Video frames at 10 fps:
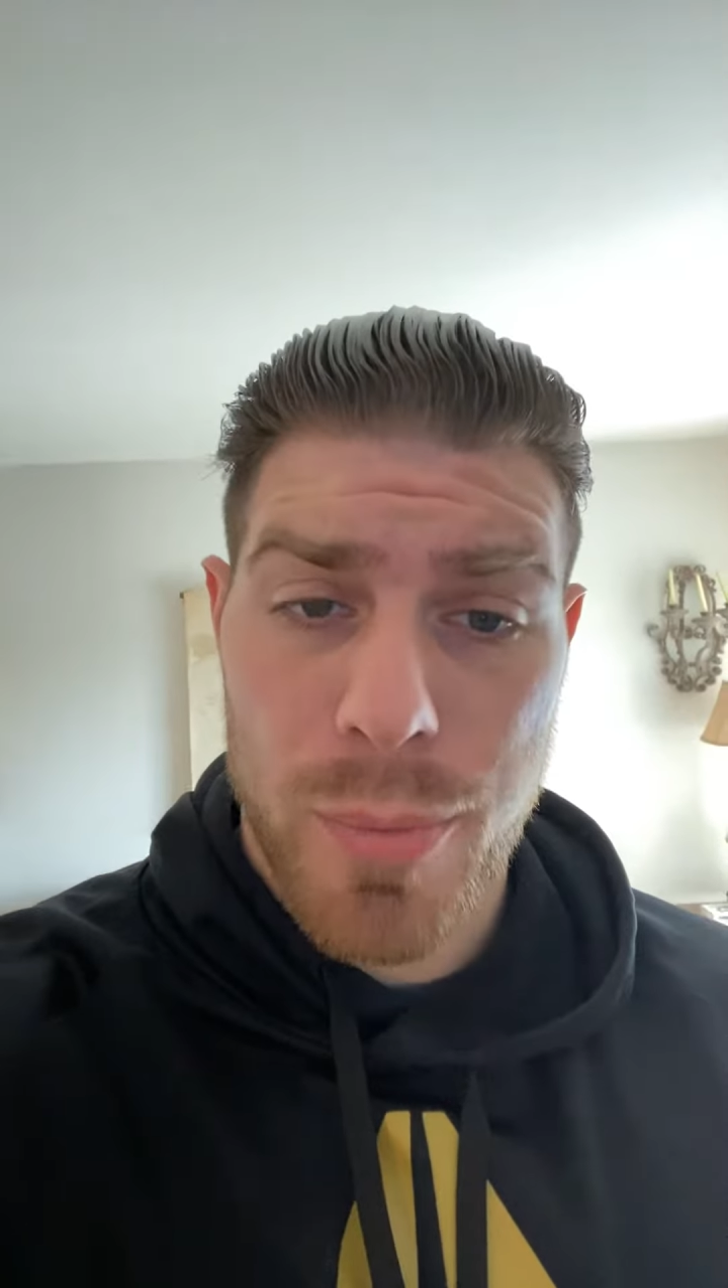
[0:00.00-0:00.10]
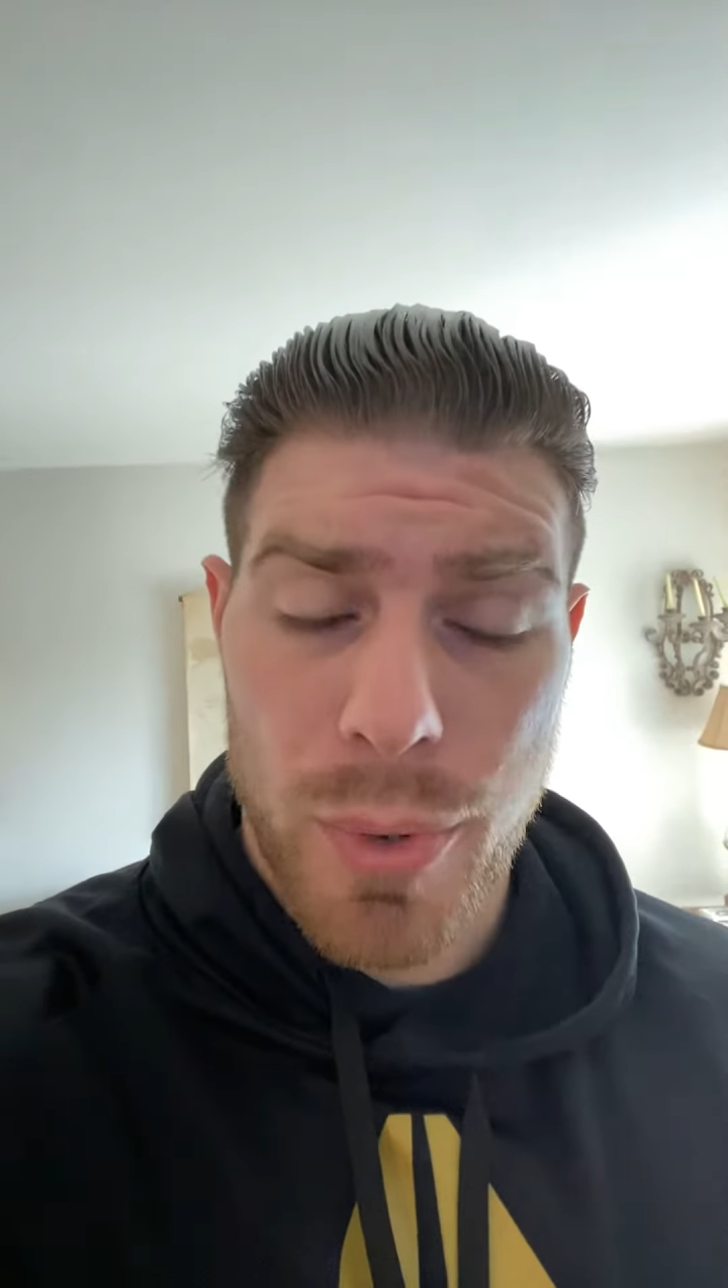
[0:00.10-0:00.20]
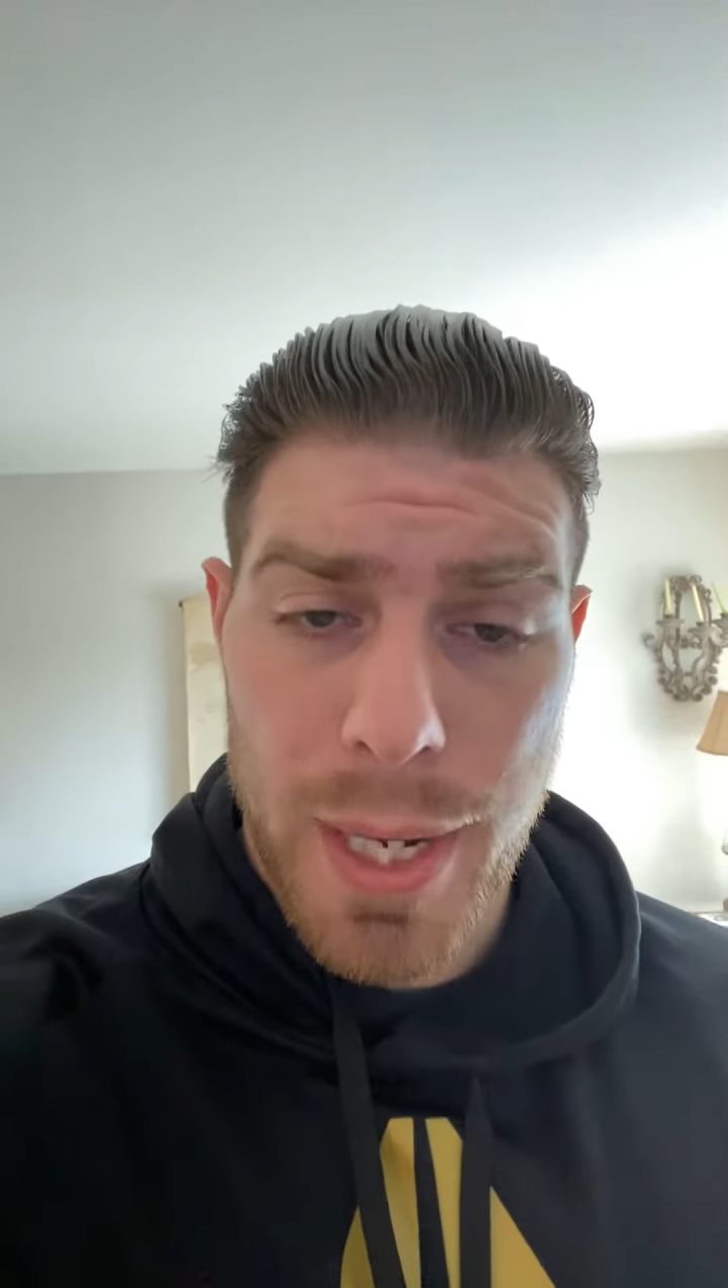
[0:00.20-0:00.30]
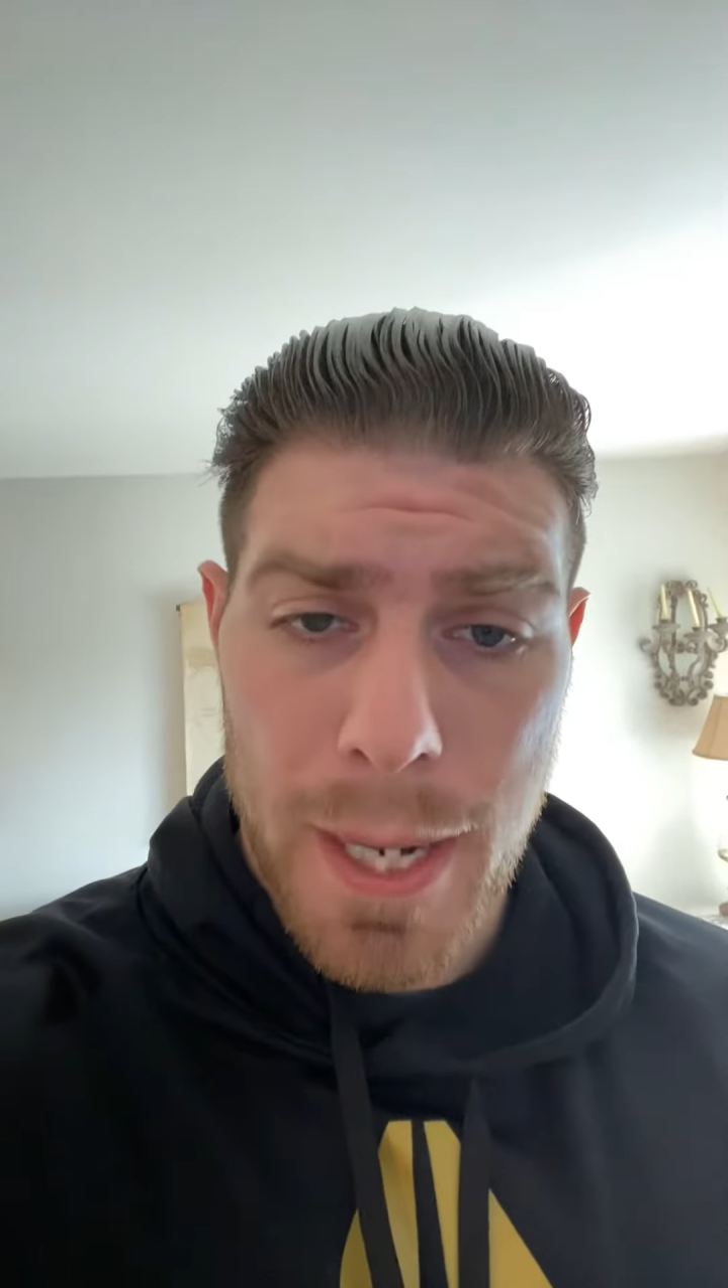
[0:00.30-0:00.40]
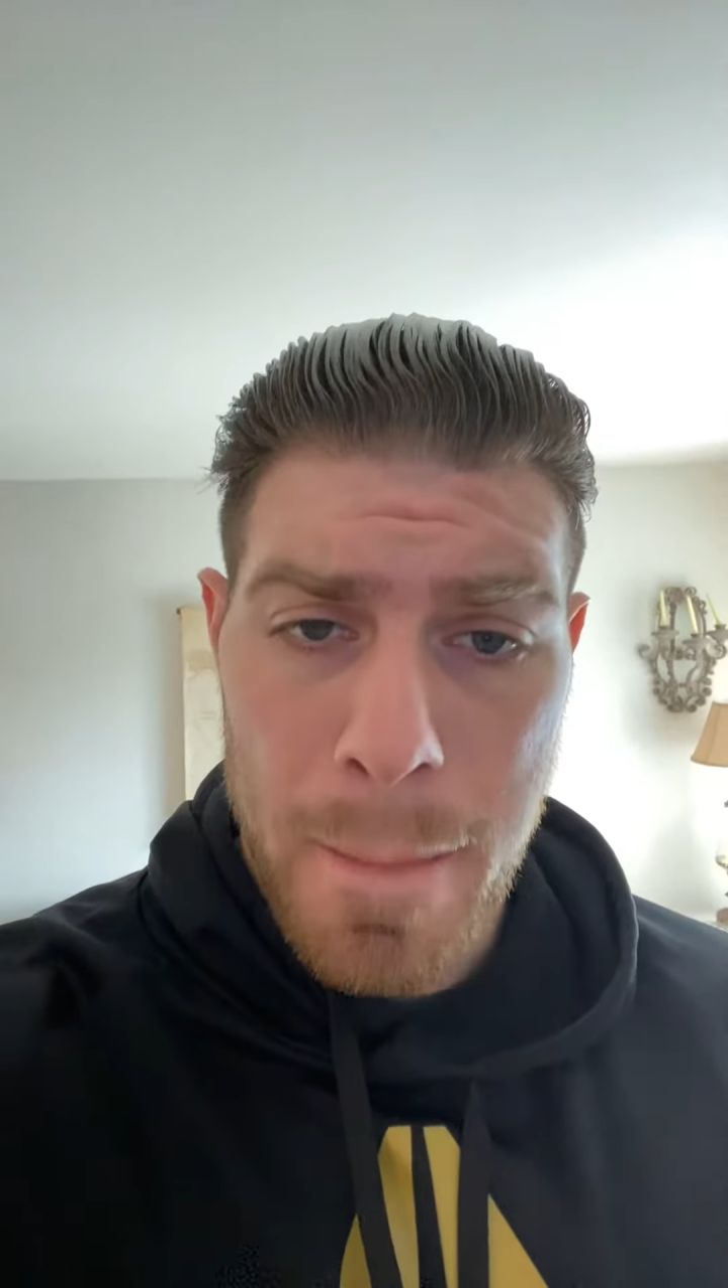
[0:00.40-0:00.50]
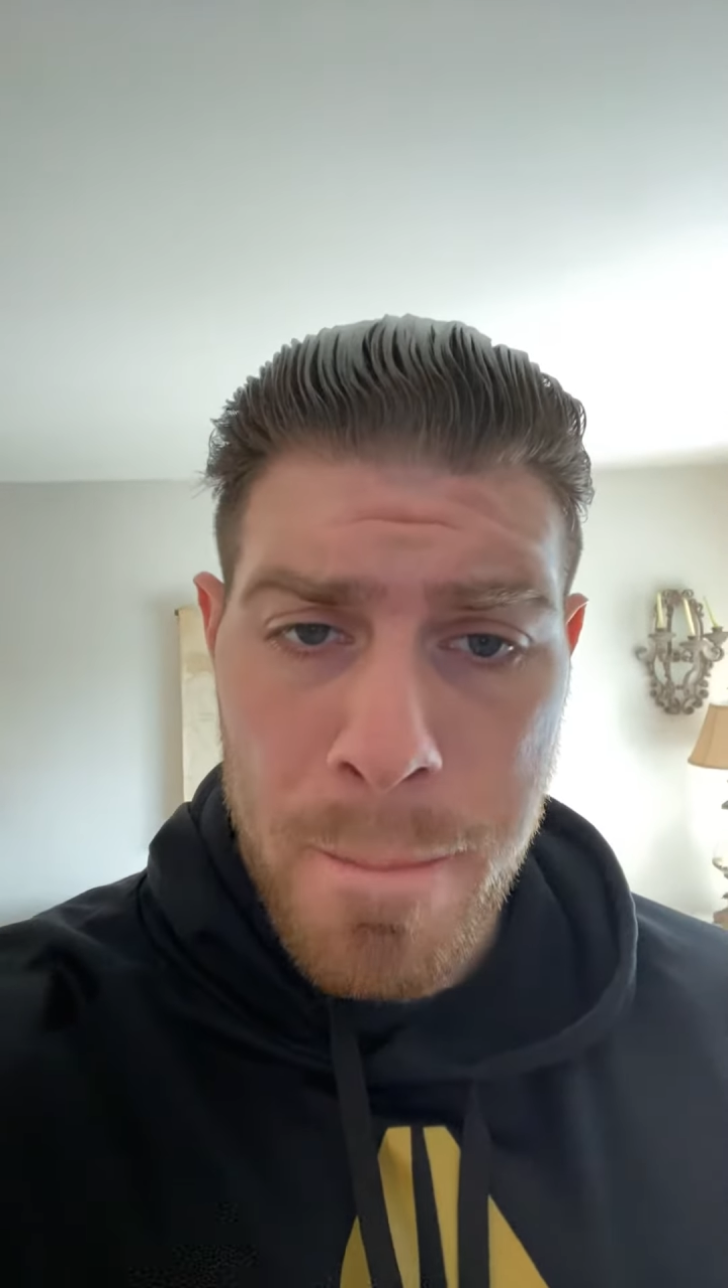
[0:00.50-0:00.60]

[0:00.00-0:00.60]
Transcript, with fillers: Week.